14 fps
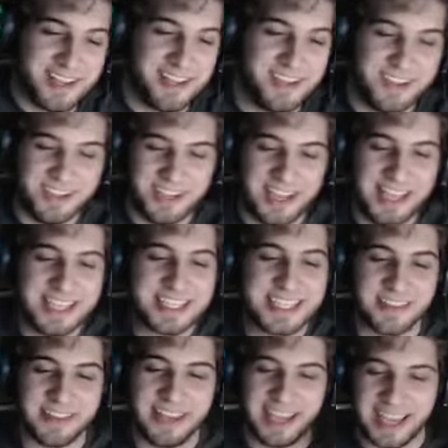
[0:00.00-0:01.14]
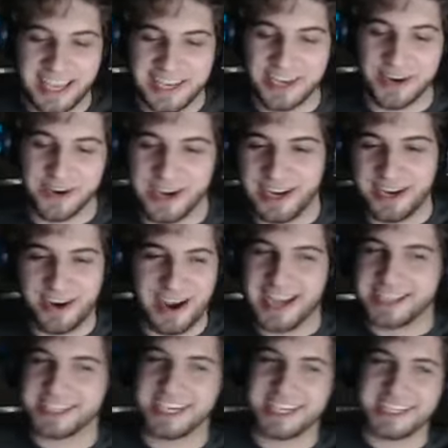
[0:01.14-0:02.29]
instantly in your eyes, I
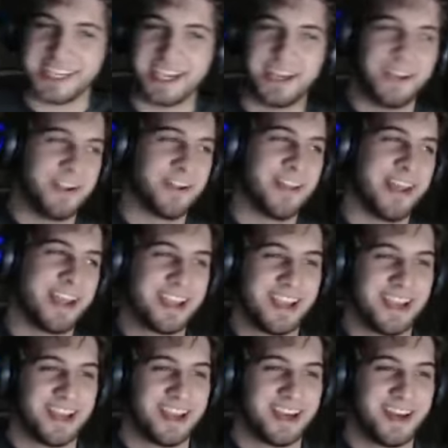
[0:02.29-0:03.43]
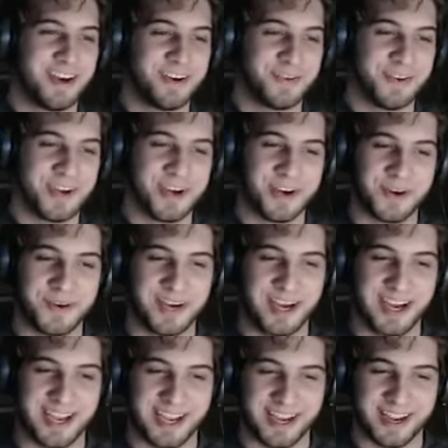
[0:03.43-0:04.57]
could tell you're like, oh no,
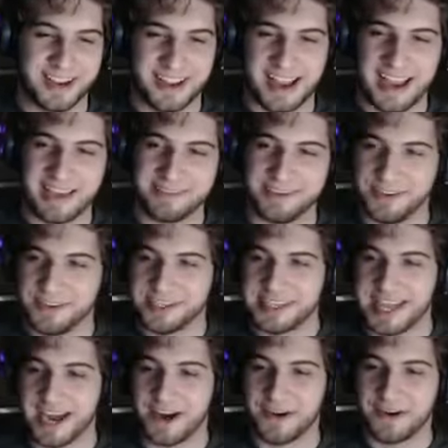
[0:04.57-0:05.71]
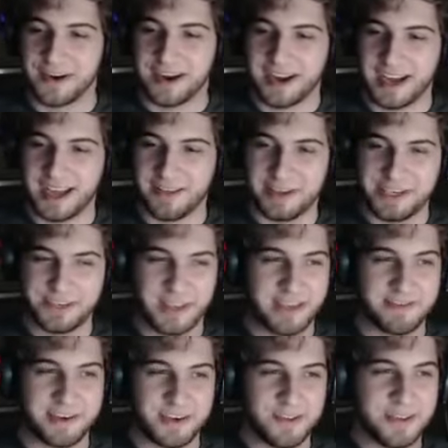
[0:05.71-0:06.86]
I have to do this now. I eventually have to
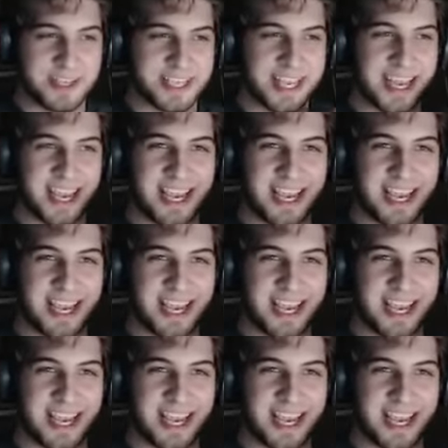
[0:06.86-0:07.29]
do this. I can't.